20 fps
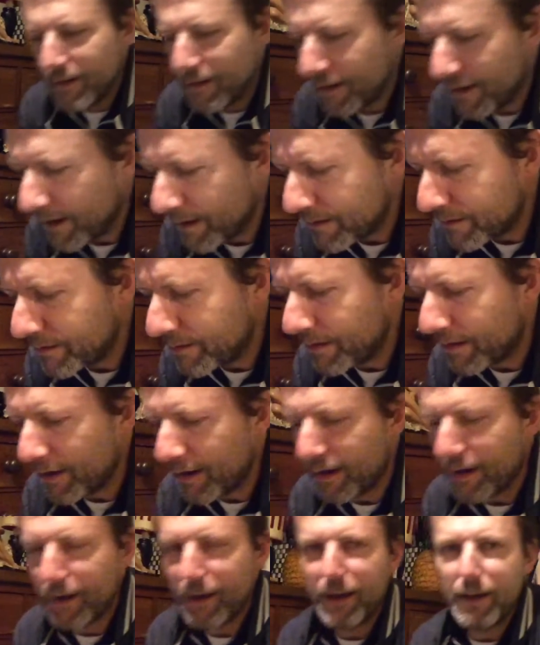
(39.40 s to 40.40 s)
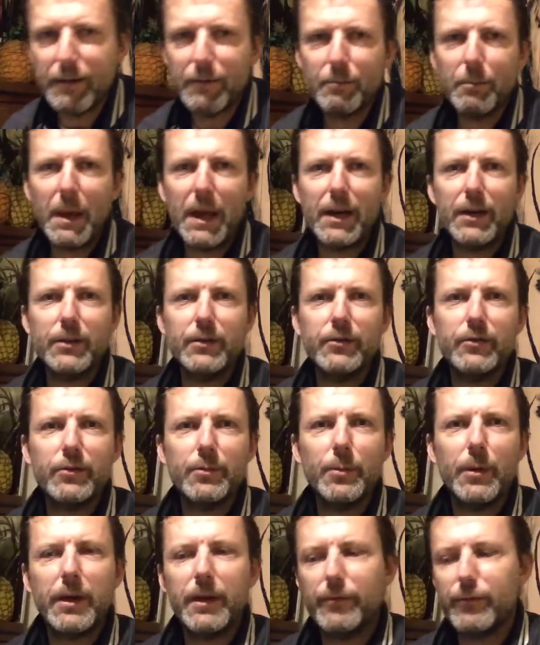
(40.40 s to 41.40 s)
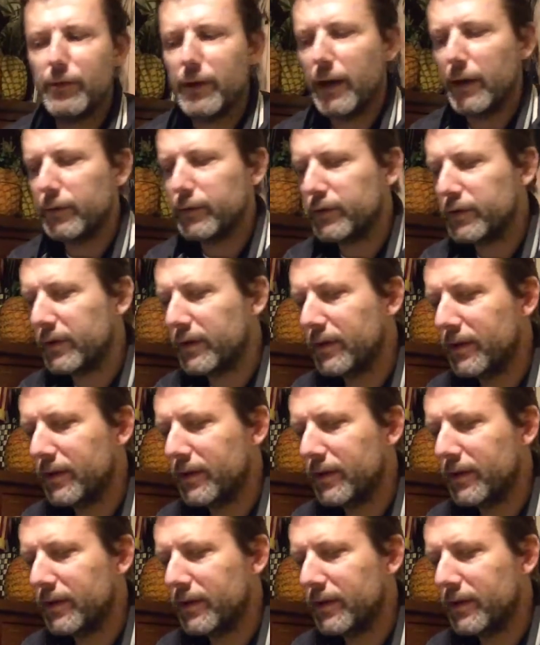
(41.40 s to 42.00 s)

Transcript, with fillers: and uh, and melons and whatever else.